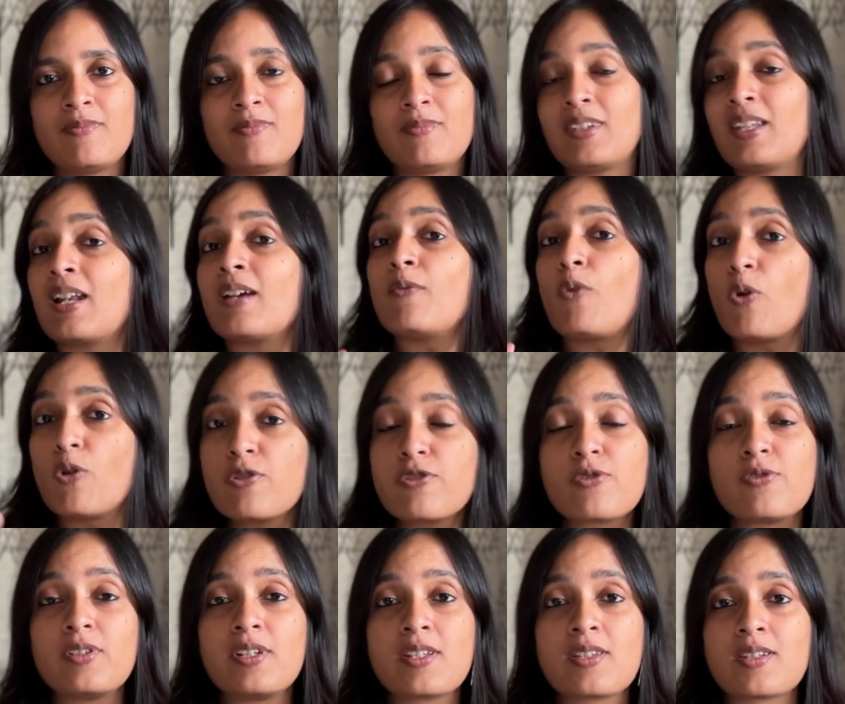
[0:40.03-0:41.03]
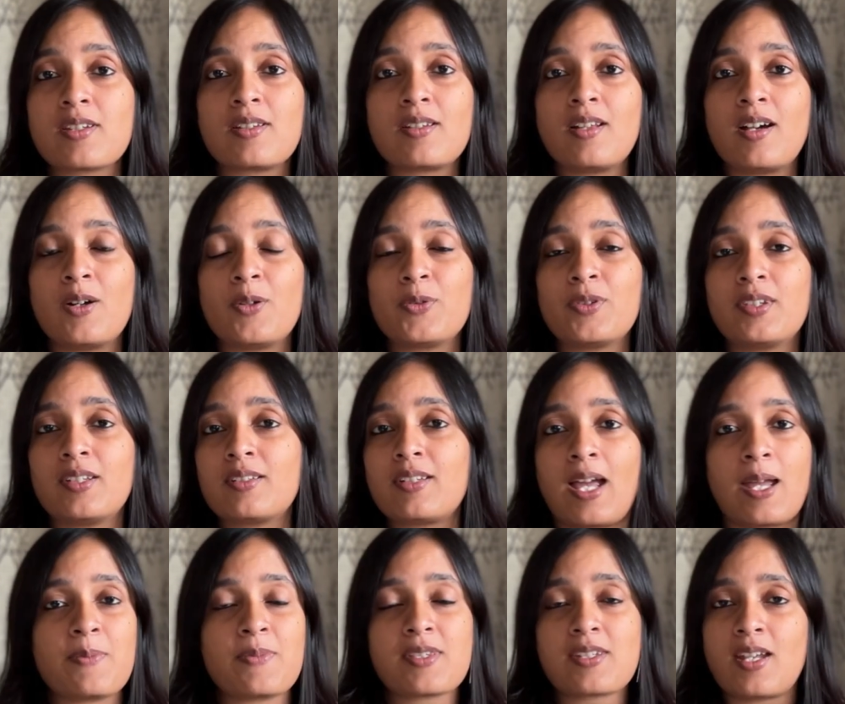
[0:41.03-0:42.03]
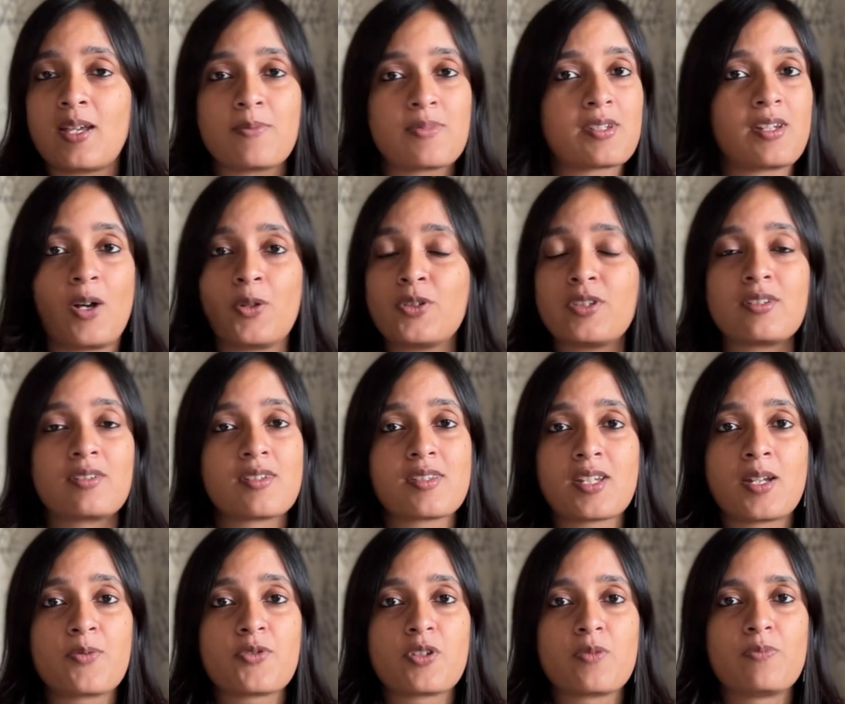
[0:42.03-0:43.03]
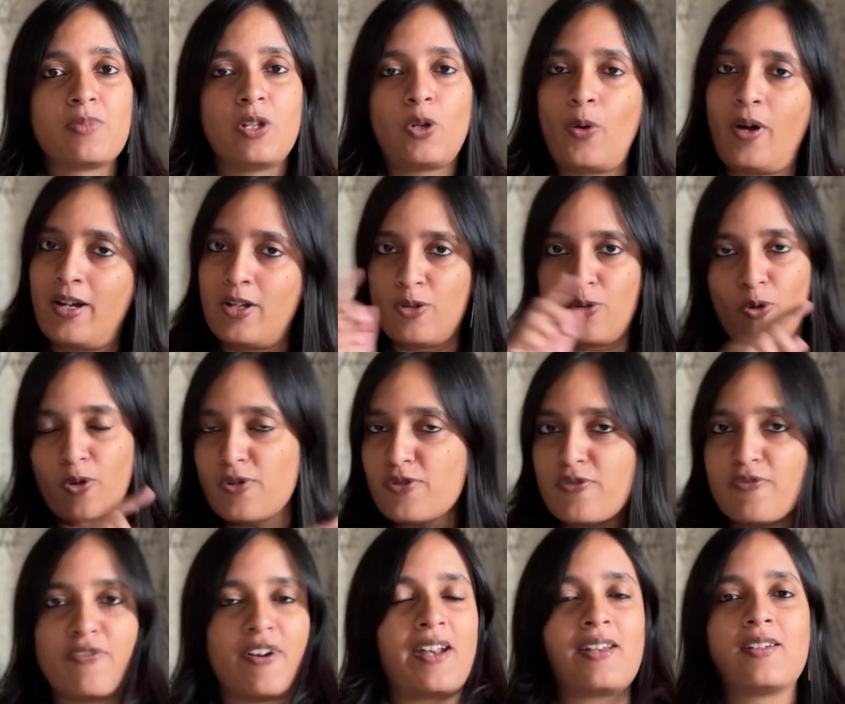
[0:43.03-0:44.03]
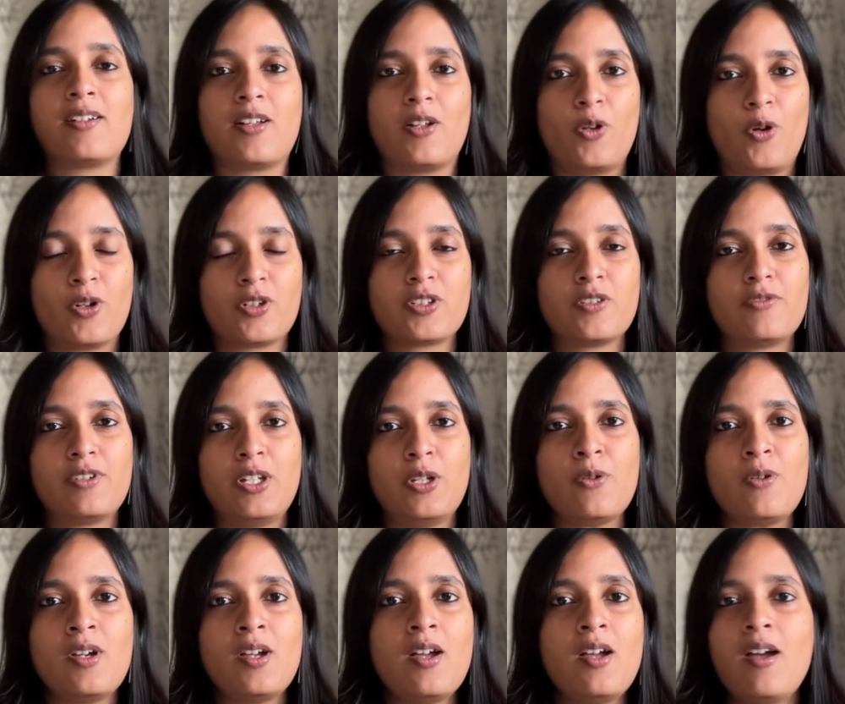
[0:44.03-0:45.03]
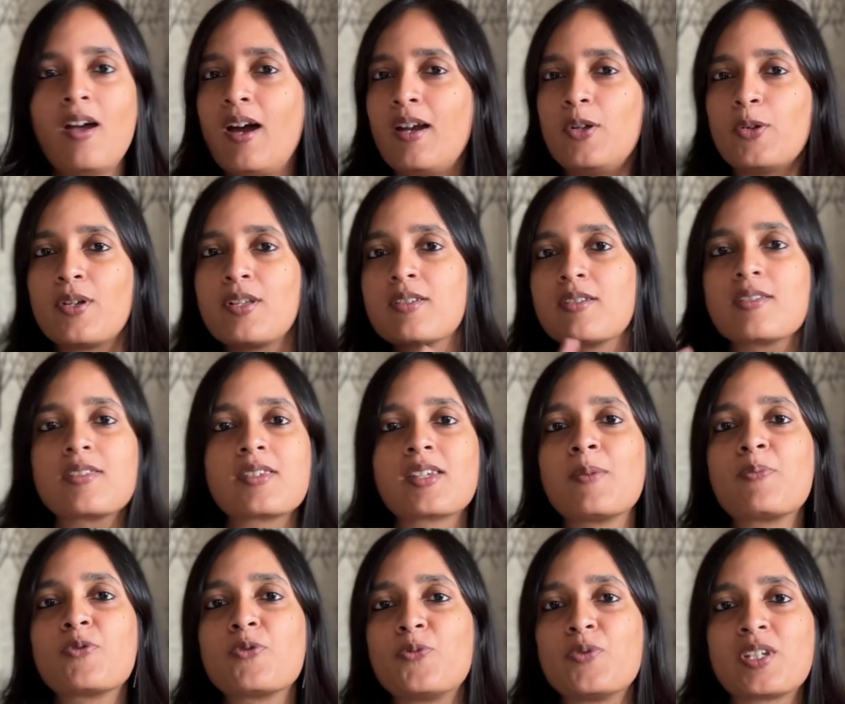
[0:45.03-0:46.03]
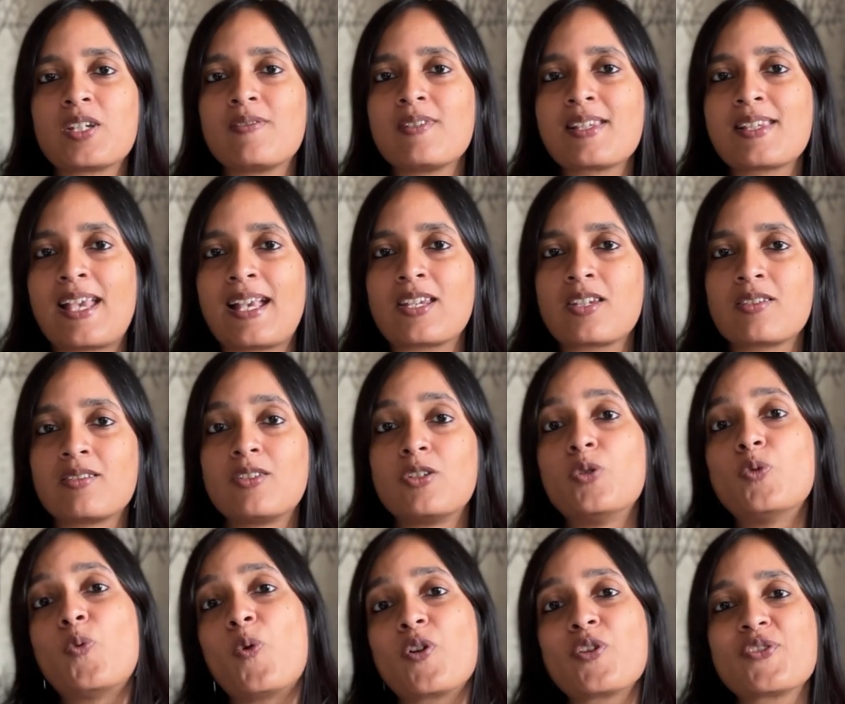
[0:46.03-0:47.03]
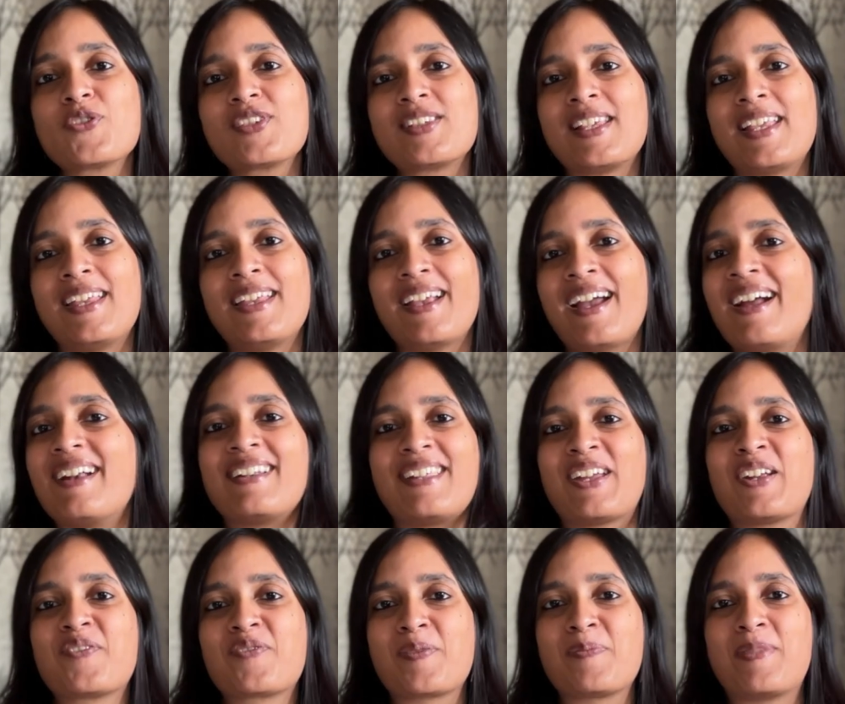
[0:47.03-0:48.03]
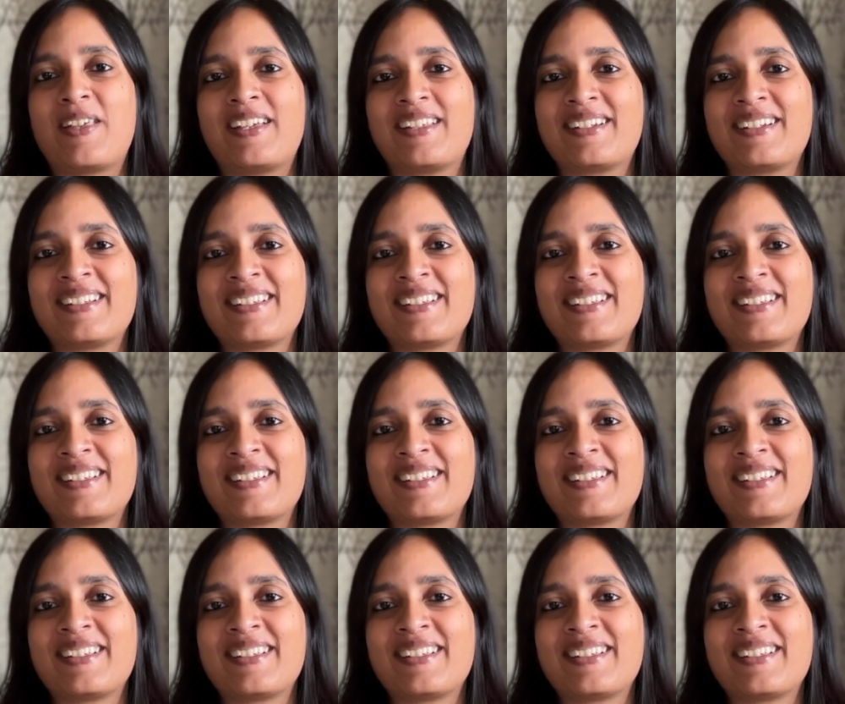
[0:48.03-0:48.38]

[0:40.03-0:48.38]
then I've also listed down the timestamps down in the description below, and you'll also find it along the video, and you can just skip to whichever section you want to see and take it from there.